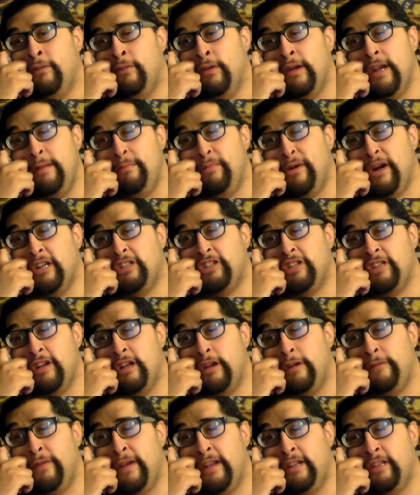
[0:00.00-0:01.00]
When he Bosch,
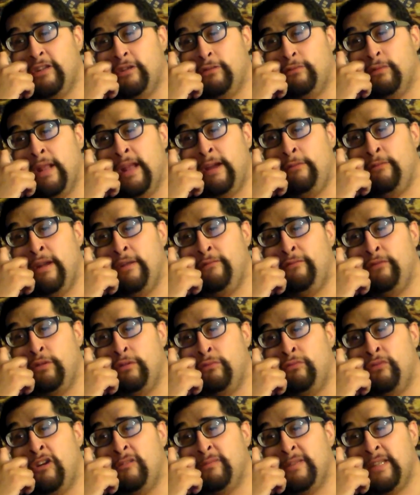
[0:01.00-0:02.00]
another thing too, like went through
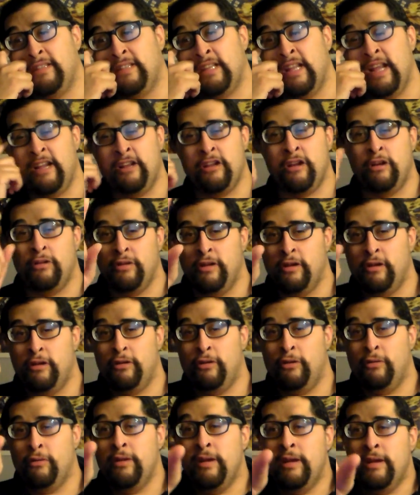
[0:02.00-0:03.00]
the ropes and like, no,
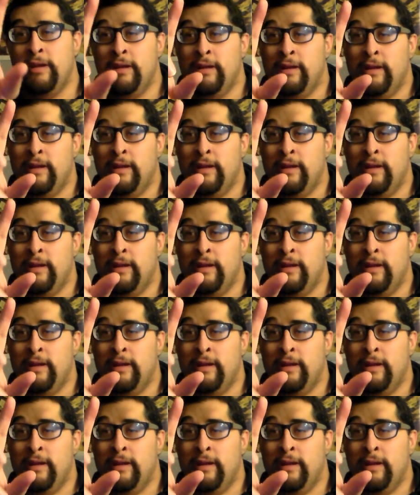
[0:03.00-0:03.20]
no,